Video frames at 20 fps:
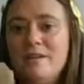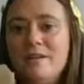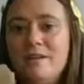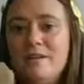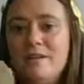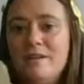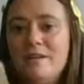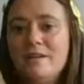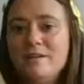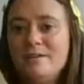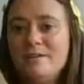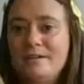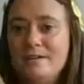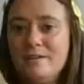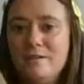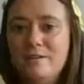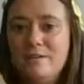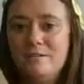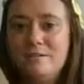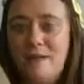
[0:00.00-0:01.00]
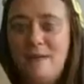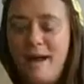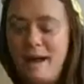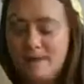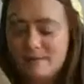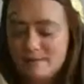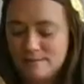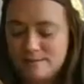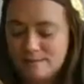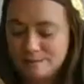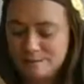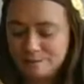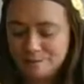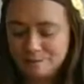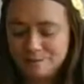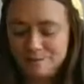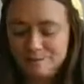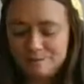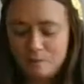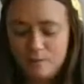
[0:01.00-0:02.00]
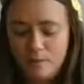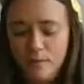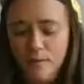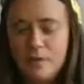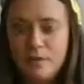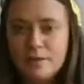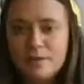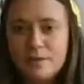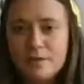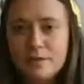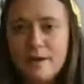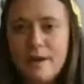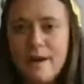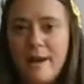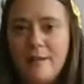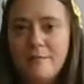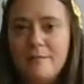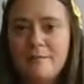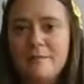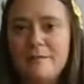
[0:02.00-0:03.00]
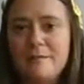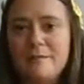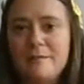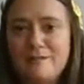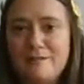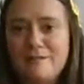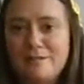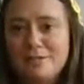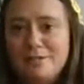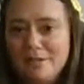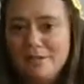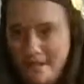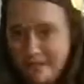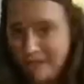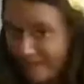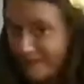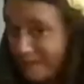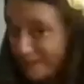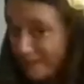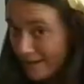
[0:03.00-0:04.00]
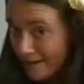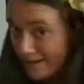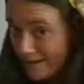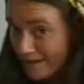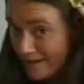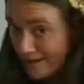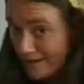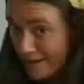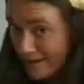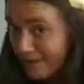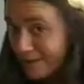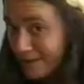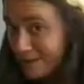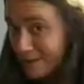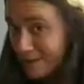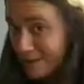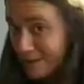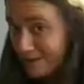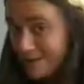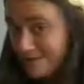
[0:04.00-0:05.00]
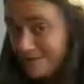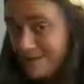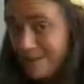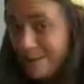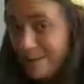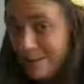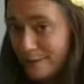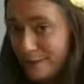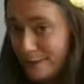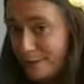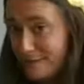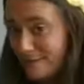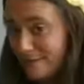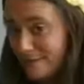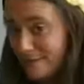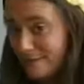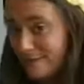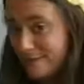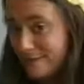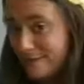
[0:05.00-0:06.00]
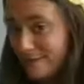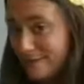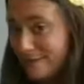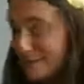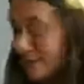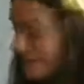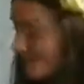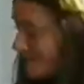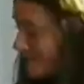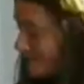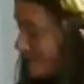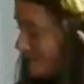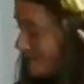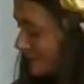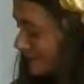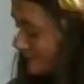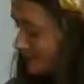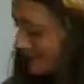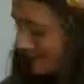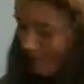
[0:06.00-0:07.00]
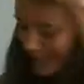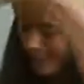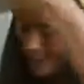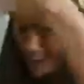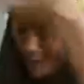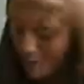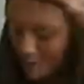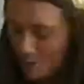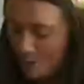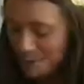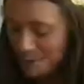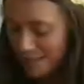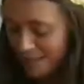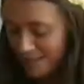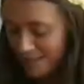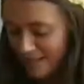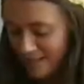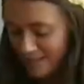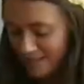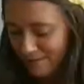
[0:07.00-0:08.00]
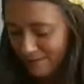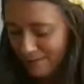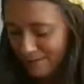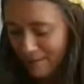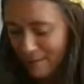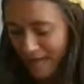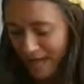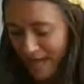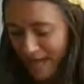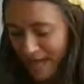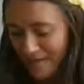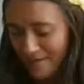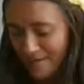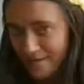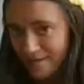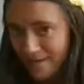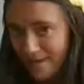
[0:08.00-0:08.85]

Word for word: you need is in those bags. So I'm gonna be demonstrating the adult laurels, which is this pretty gold leaf band